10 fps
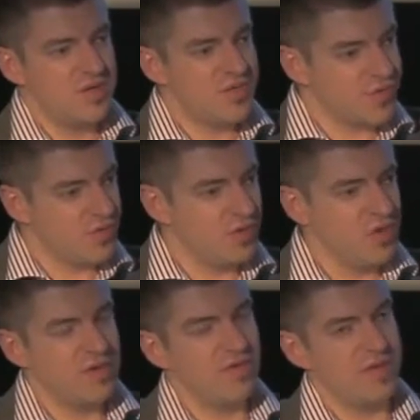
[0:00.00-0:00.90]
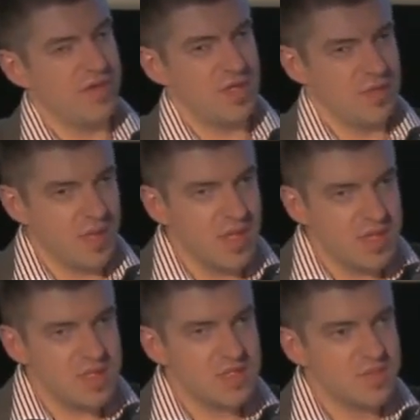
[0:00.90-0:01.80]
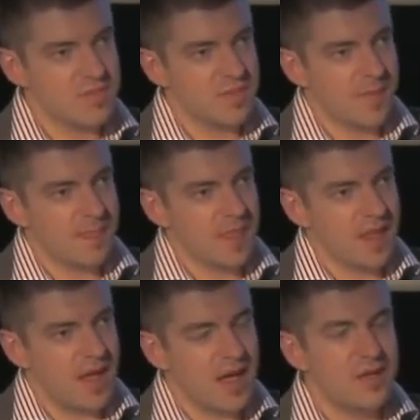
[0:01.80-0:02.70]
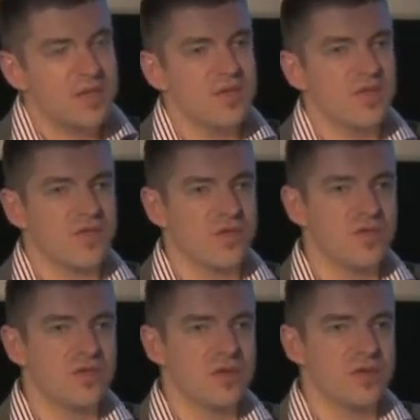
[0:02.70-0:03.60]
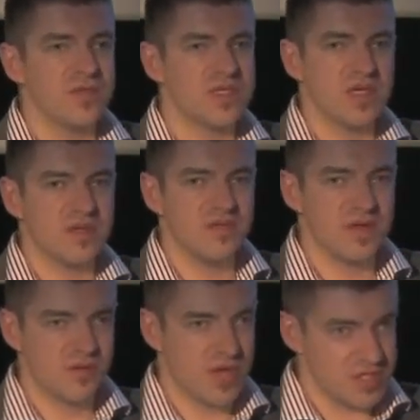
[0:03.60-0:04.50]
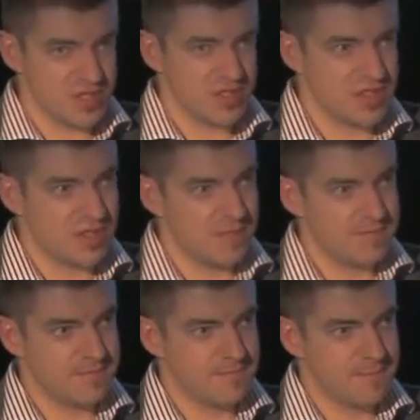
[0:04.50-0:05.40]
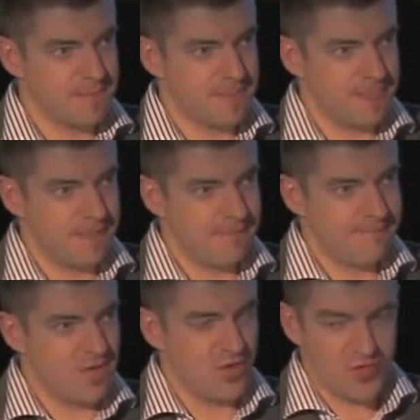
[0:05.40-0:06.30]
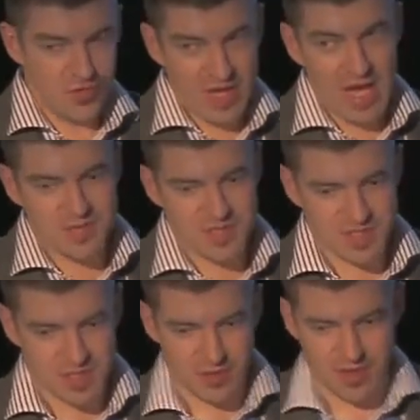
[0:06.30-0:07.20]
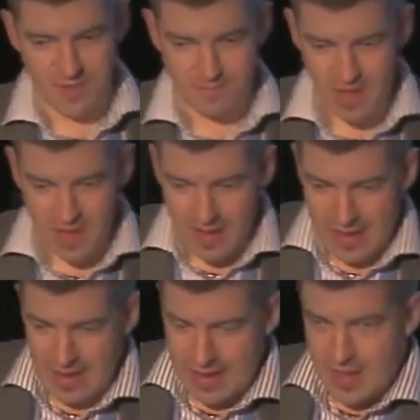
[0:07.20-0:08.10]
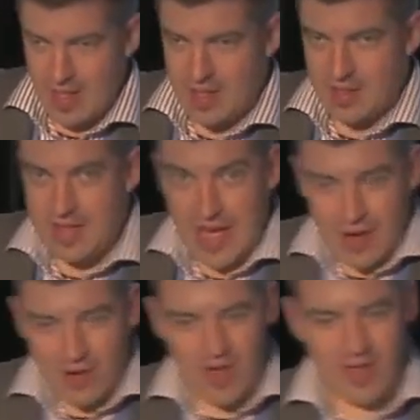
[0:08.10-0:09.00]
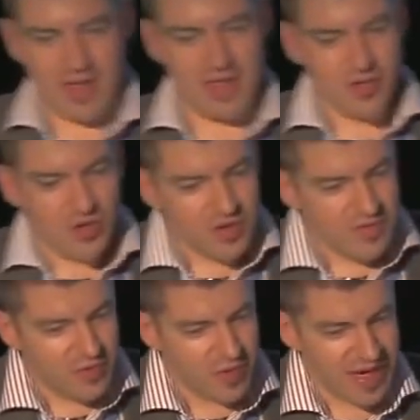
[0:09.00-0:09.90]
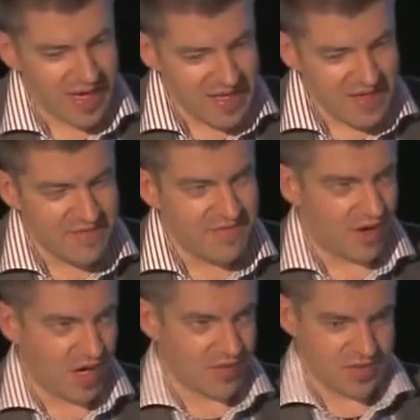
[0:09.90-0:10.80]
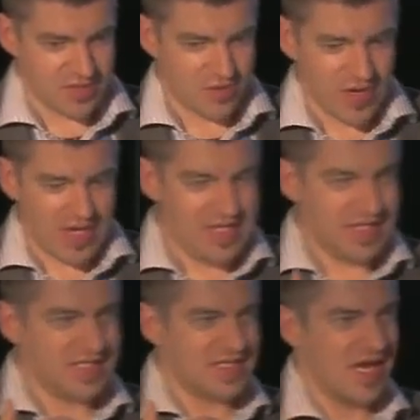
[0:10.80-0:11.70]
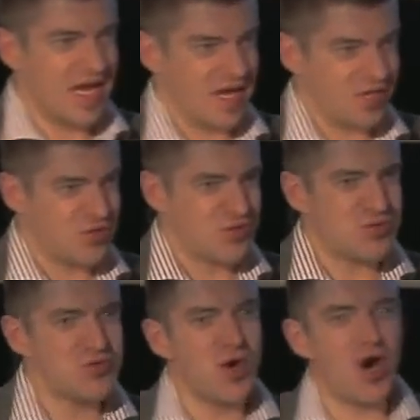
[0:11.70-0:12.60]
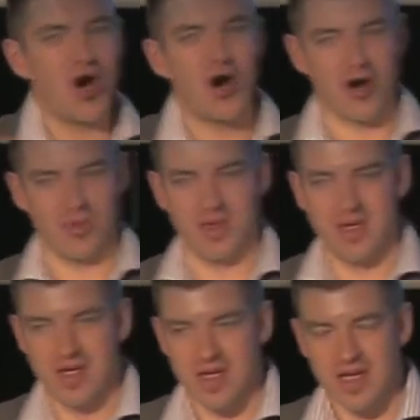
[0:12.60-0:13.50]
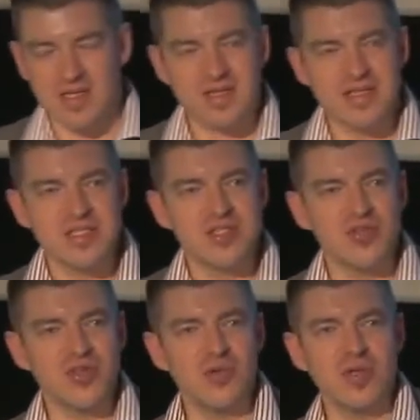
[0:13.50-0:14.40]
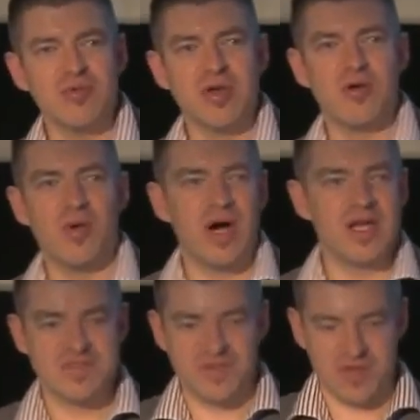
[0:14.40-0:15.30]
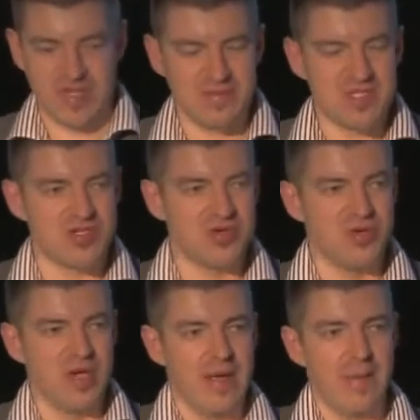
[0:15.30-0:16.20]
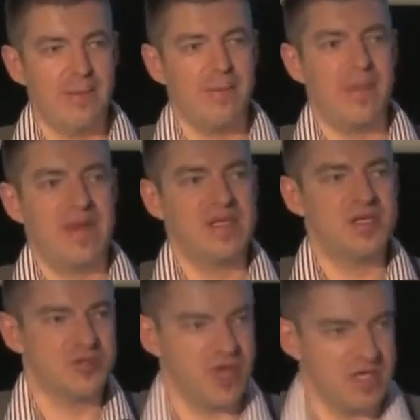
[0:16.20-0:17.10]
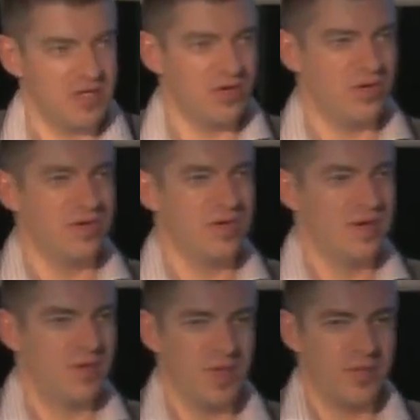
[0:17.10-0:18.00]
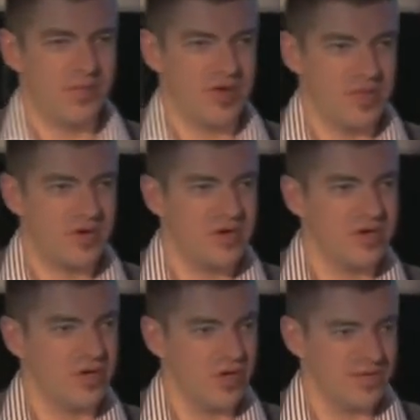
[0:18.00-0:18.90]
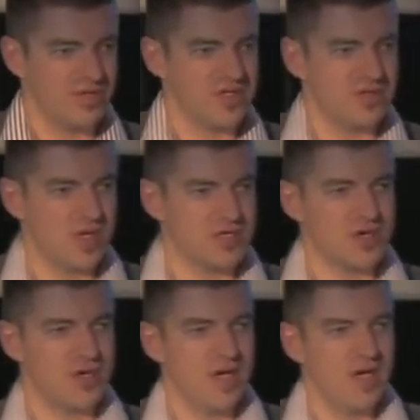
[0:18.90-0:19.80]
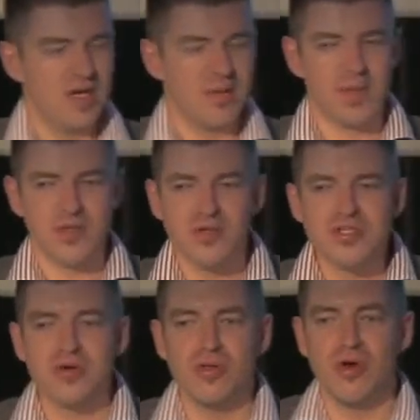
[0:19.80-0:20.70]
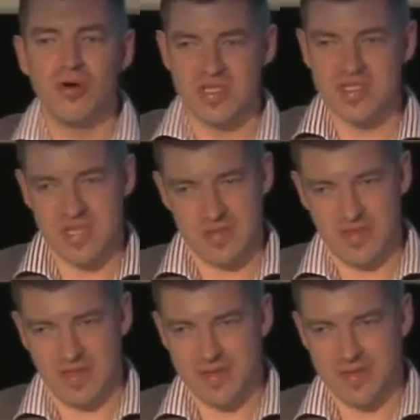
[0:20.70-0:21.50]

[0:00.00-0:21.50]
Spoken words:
through vulnerabilities and through misconfigurations or through gaps in security. Now, in order for any virus or any attack to do harm, it's not only required for them to penetrate your, perimeter, your infrastructure, but also launch something.